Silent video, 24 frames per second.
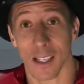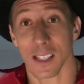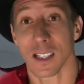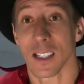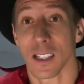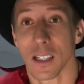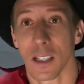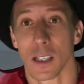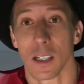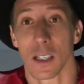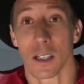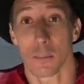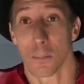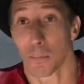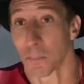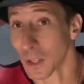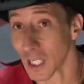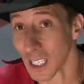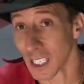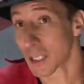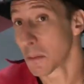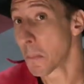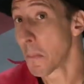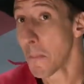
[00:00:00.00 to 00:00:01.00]
this is that
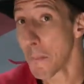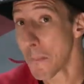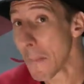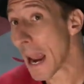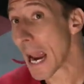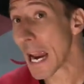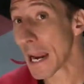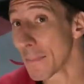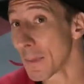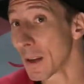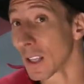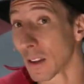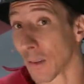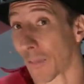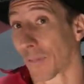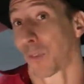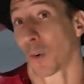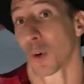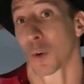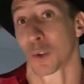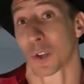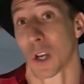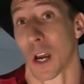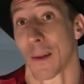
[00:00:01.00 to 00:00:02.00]
this may be the
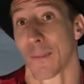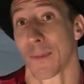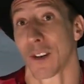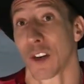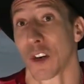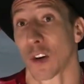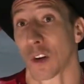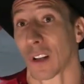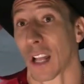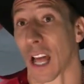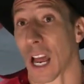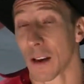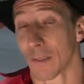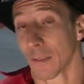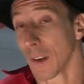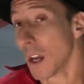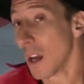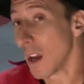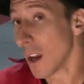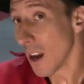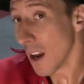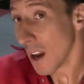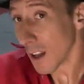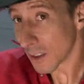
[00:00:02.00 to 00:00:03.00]
first time in your
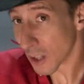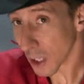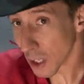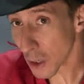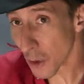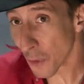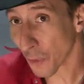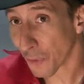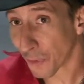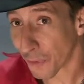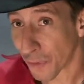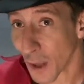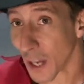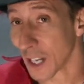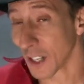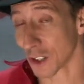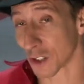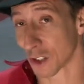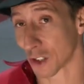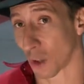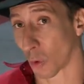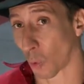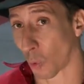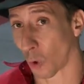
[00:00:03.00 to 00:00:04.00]
life that you
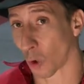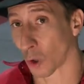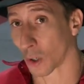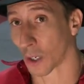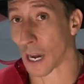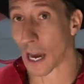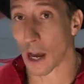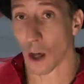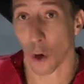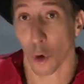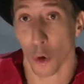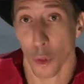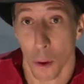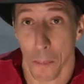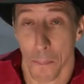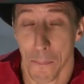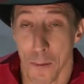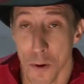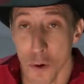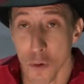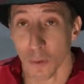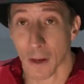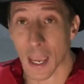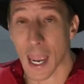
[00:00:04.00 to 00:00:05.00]
finished the workout or the
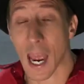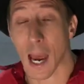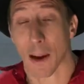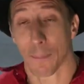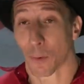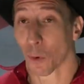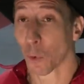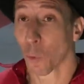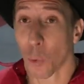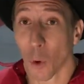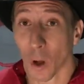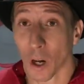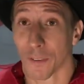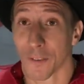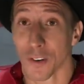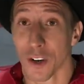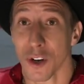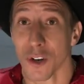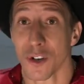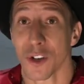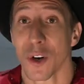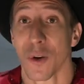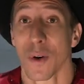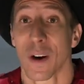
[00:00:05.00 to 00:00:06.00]
boot camp or whatever
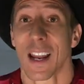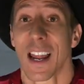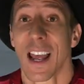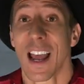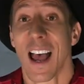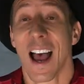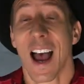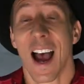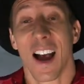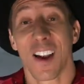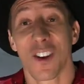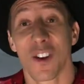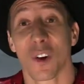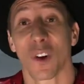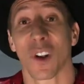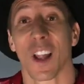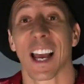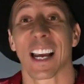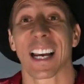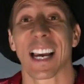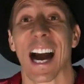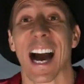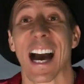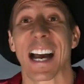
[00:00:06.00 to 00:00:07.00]
you're doing, and you're
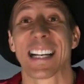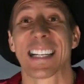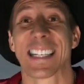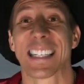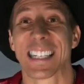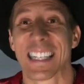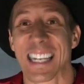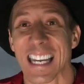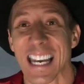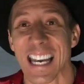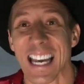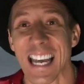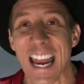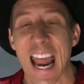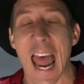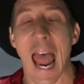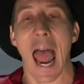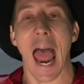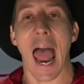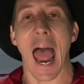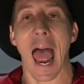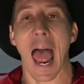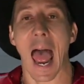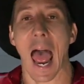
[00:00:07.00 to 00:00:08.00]
like, I
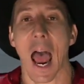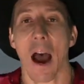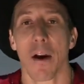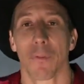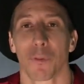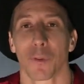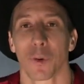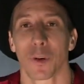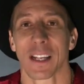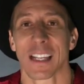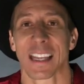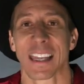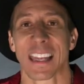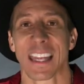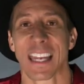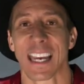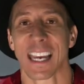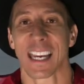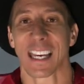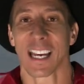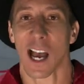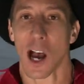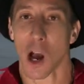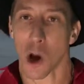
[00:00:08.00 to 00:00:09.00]
did
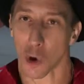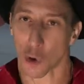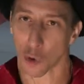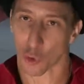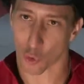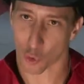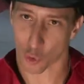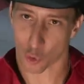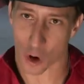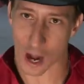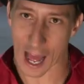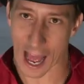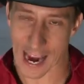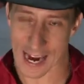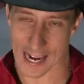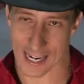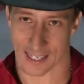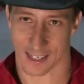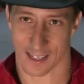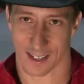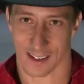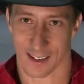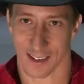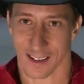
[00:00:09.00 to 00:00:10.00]
everything
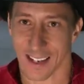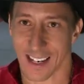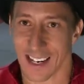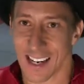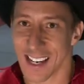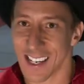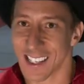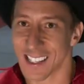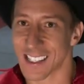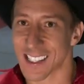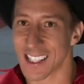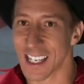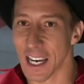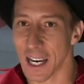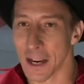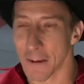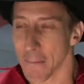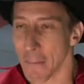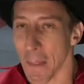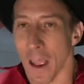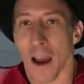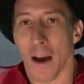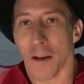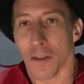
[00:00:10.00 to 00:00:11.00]
right.
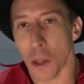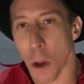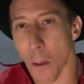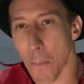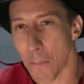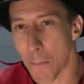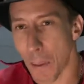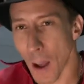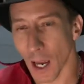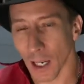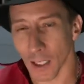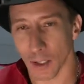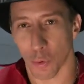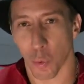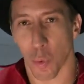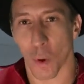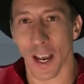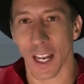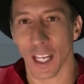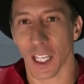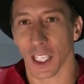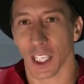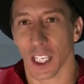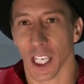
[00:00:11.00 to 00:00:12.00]
See, the best
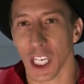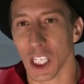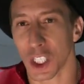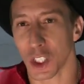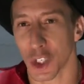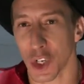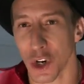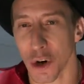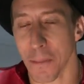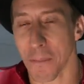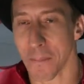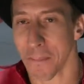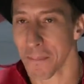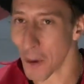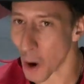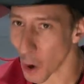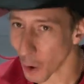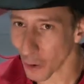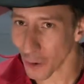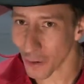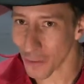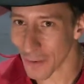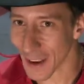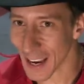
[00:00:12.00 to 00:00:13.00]
way to get you
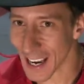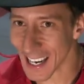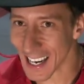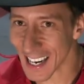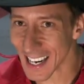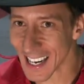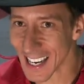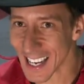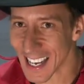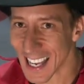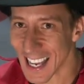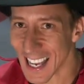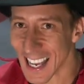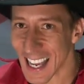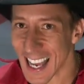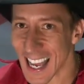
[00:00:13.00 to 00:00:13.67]
motivated